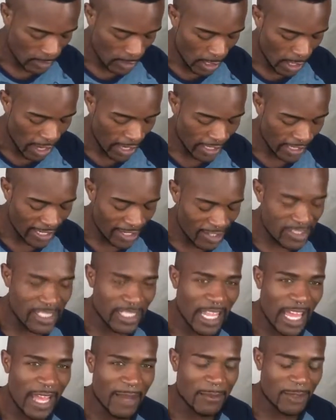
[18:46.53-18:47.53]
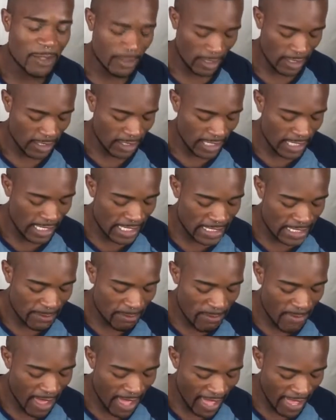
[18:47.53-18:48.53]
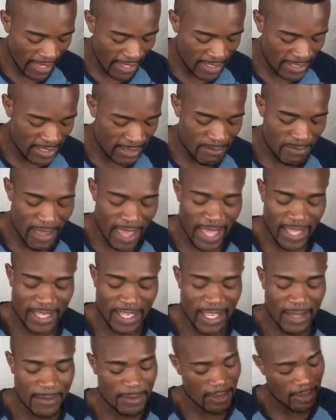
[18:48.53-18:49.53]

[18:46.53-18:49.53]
All right, here's lime green, and it's a matte. It's a matte lime